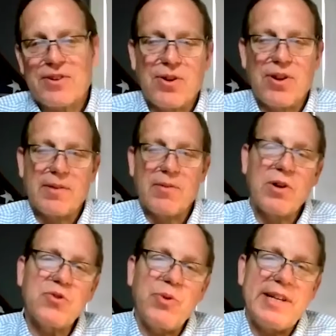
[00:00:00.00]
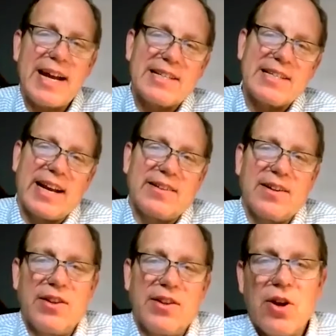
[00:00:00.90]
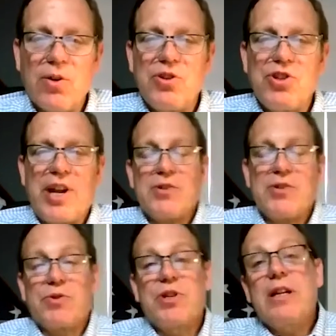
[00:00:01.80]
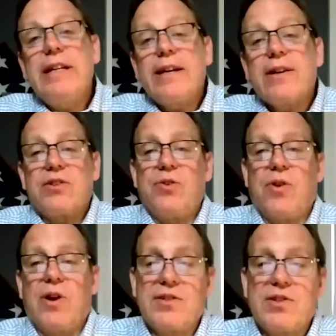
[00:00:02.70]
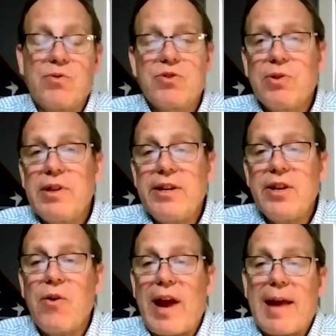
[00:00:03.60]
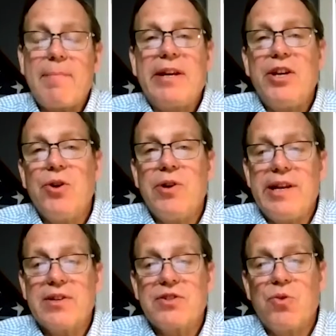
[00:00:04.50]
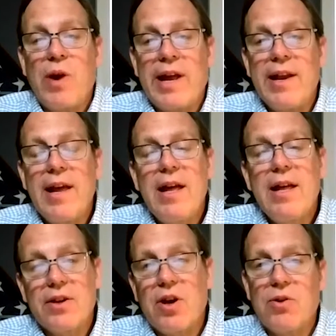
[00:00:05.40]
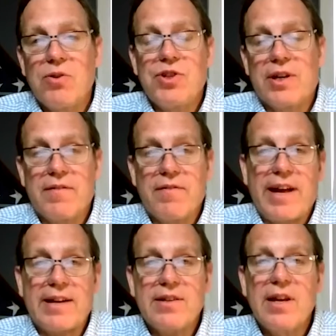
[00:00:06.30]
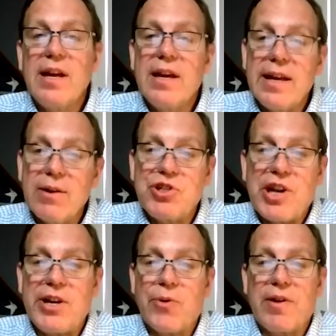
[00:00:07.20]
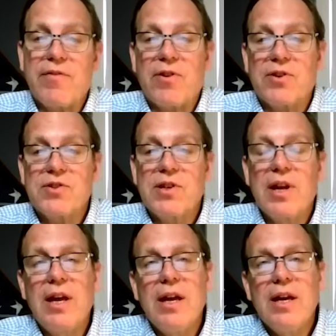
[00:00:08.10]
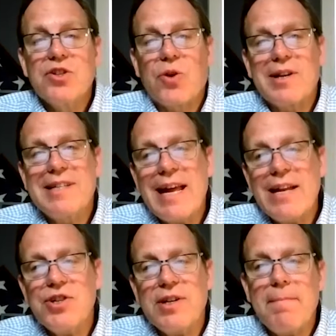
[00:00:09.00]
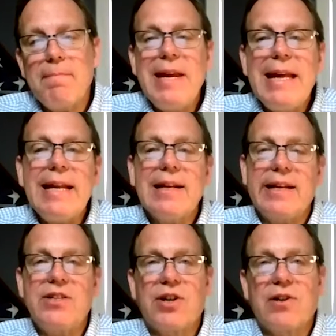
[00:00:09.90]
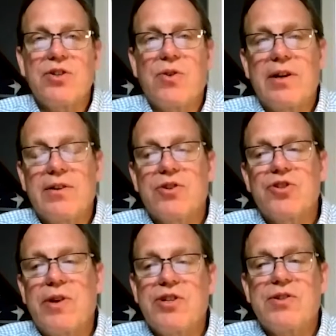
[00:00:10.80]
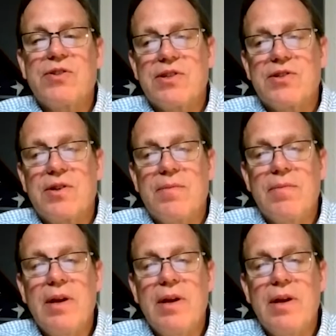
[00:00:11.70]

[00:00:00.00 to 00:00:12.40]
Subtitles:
So look, once we dissected the code change, it was clear to us there was really no ambiguity as to when the code took effect. It was January 1st. So our attention immediately turned to our illustration system.